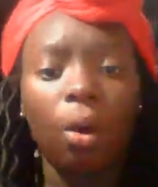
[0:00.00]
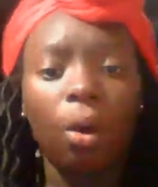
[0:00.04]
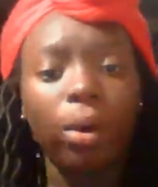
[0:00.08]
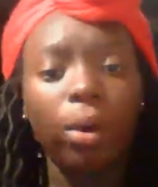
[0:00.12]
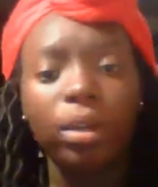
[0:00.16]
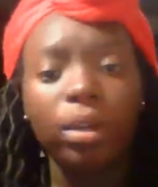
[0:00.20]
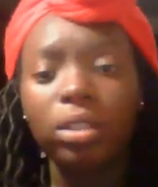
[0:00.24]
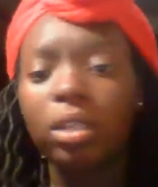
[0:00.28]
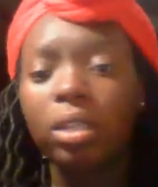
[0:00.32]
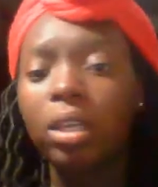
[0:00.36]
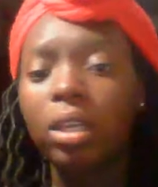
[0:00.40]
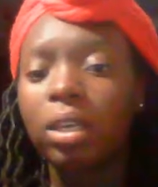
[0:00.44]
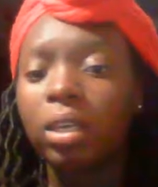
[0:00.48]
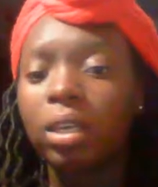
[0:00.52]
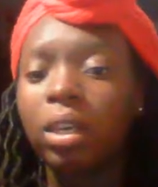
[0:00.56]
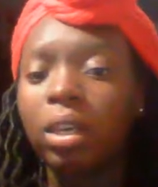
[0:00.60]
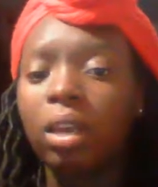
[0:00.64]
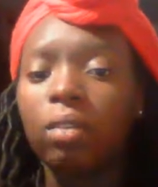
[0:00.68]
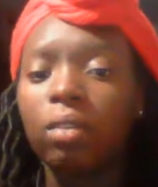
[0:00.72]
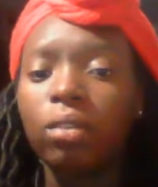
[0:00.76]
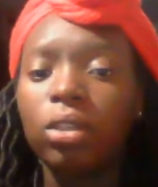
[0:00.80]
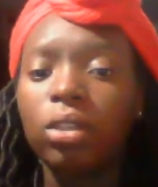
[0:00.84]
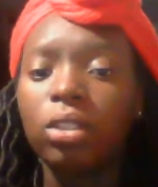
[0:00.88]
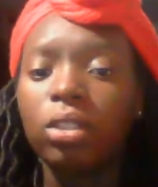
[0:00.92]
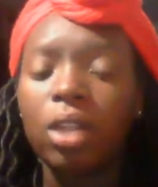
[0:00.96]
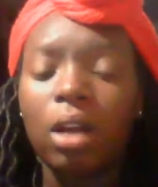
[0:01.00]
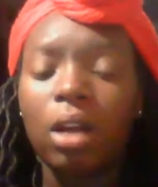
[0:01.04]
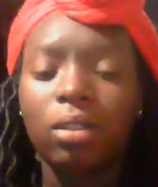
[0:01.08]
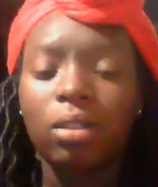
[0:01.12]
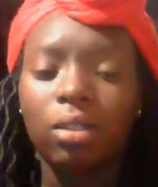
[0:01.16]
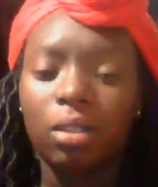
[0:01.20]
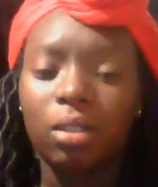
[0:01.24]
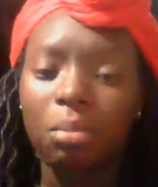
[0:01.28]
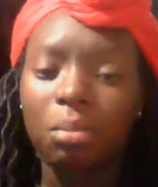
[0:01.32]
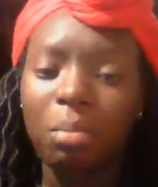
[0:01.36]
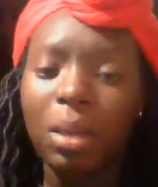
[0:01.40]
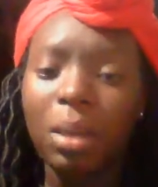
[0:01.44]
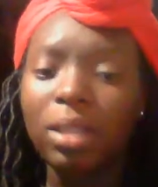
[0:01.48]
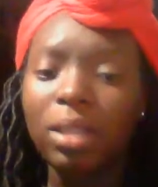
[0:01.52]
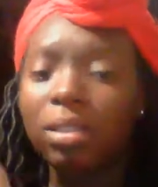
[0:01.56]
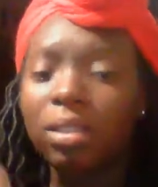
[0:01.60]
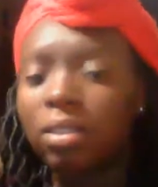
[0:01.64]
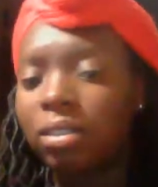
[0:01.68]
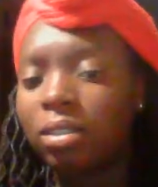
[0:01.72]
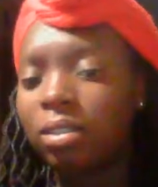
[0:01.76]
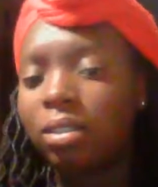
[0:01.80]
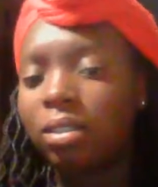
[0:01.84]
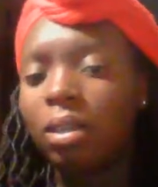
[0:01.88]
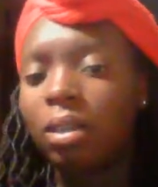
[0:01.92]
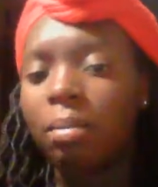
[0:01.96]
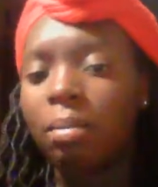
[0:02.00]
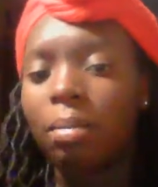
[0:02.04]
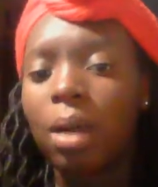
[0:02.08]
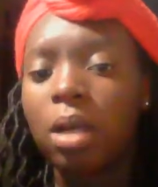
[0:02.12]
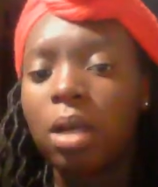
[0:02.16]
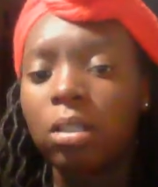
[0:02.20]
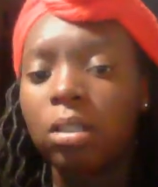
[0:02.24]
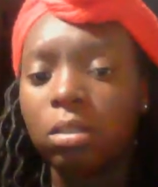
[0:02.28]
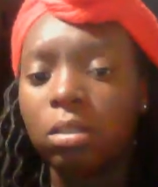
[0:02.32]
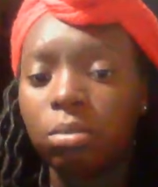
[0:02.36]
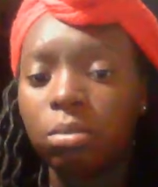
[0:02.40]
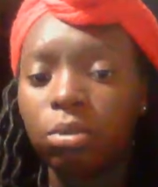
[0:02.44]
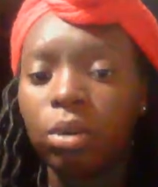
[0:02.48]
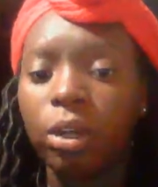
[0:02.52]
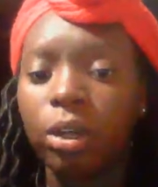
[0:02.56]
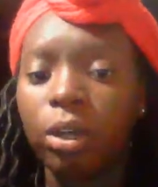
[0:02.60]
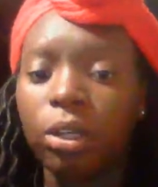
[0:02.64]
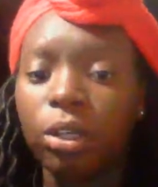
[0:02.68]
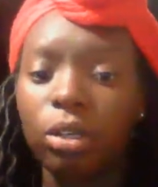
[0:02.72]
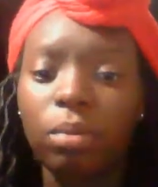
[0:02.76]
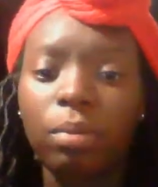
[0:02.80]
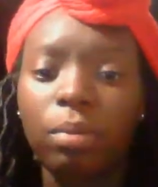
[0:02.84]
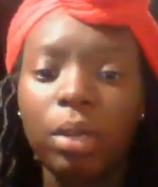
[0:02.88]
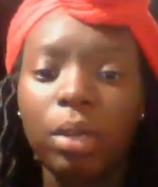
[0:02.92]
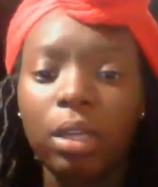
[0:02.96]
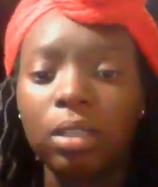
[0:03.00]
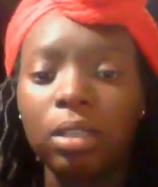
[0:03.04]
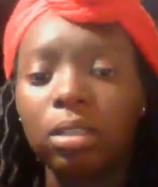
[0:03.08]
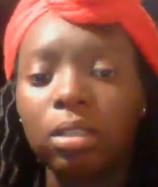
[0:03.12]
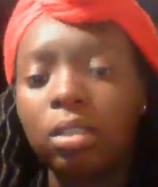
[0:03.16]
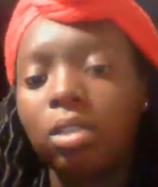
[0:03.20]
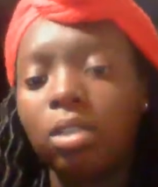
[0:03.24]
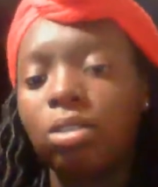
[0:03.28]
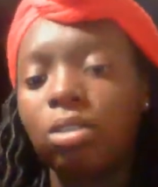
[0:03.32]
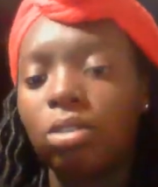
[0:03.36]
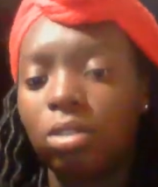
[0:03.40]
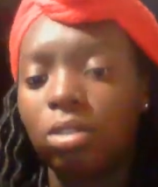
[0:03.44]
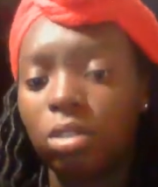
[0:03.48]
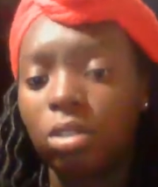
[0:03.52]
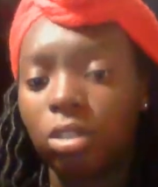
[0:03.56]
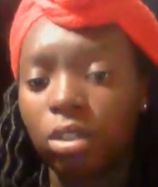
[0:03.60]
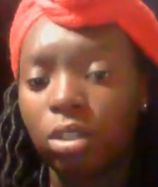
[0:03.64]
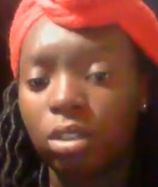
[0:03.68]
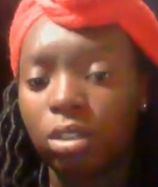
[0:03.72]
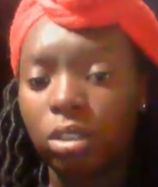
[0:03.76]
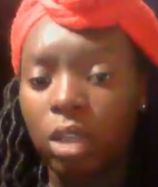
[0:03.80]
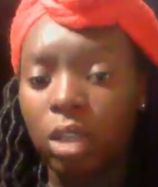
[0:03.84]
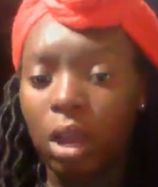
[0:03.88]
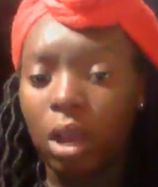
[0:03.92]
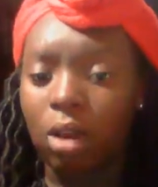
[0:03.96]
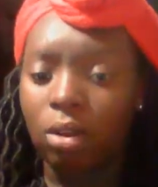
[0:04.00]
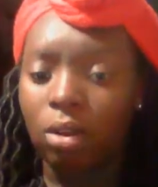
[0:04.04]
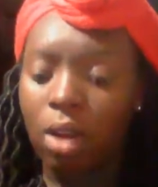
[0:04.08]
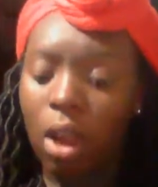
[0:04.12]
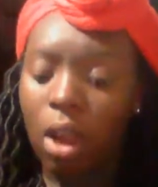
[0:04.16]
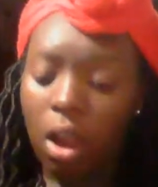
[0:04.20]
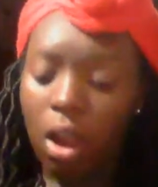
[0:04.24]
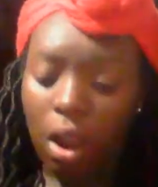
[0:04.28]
or you're taking care of your child to the best extent possible, or are you being a teacher to your child?